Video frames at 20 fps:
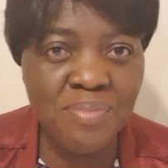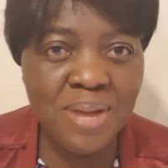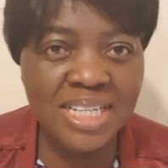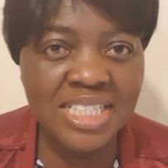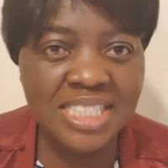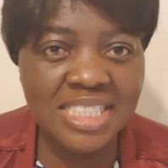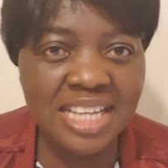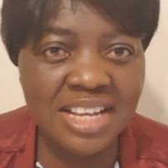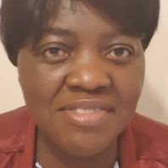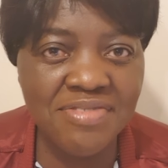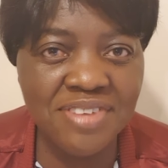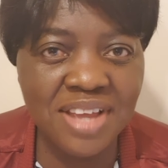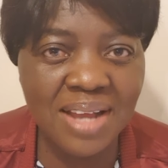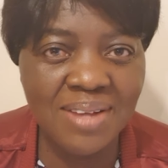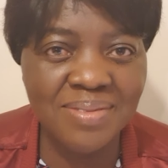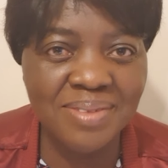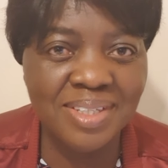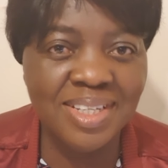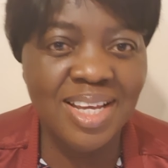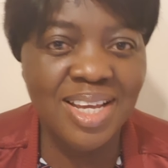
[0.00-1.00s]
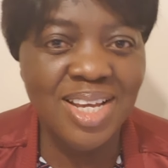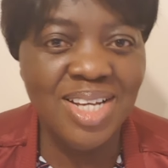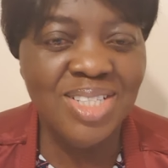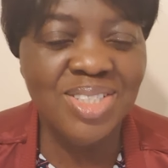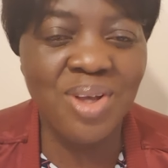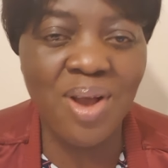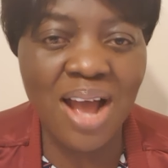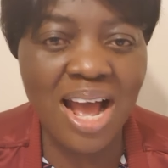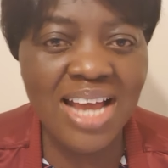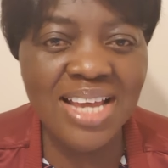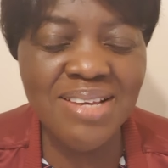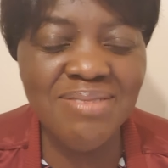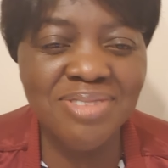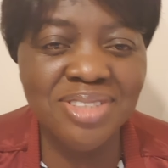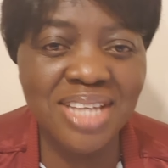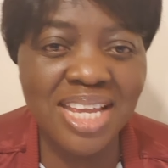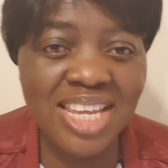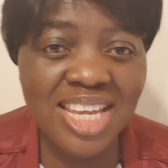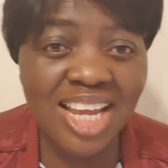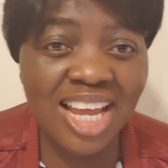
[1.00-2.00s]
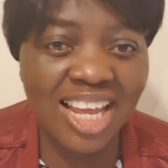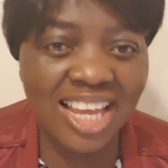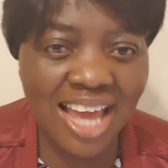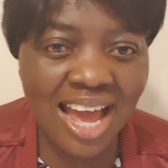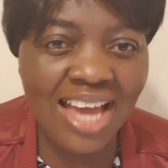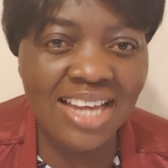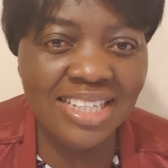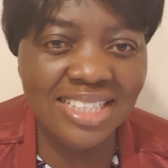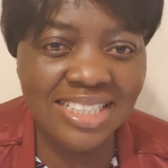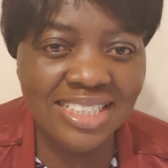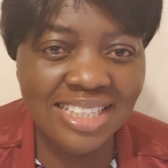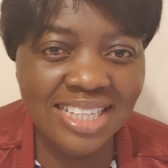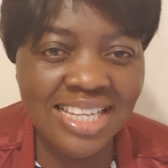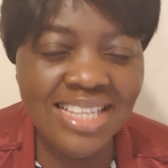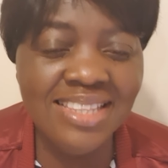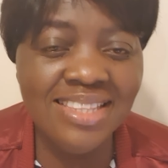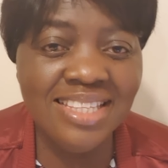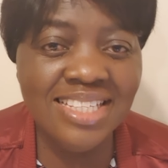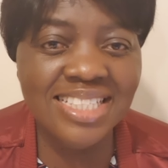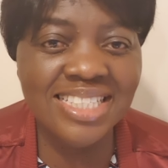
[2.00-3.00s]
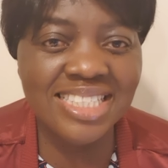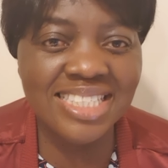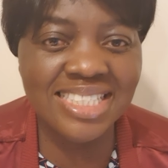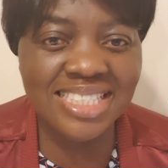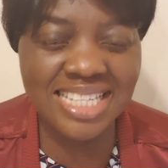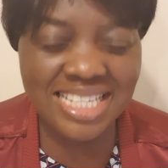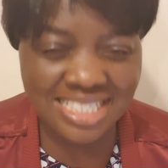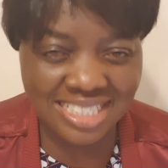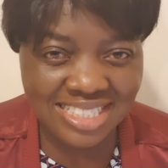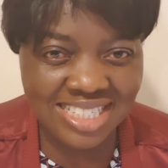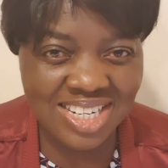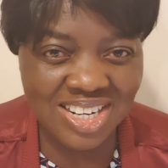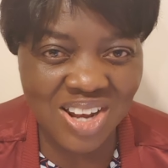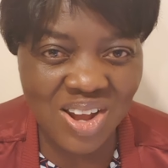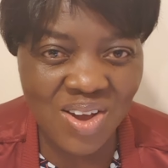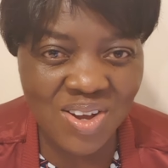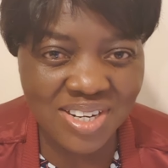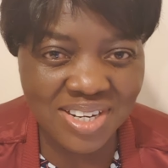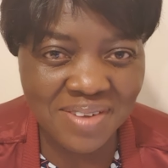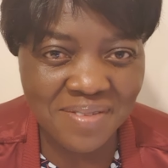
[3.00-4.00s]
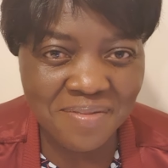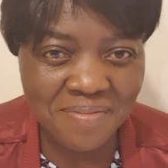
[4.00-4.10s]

my Savior. So I am saying, God, in this season, Lord,